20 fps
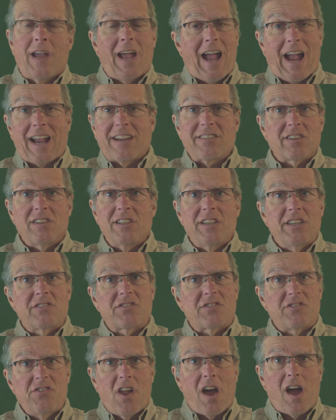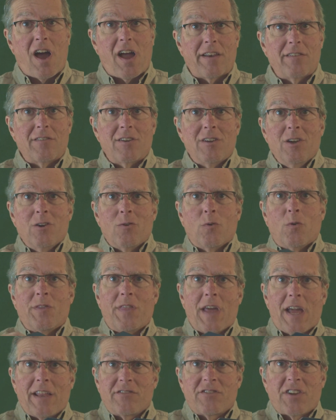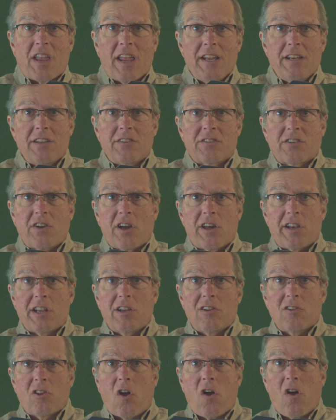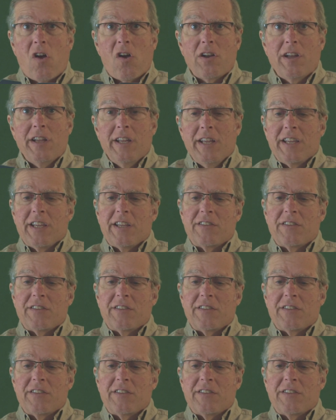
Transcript: Actually, it's not. When that chain is cutting along,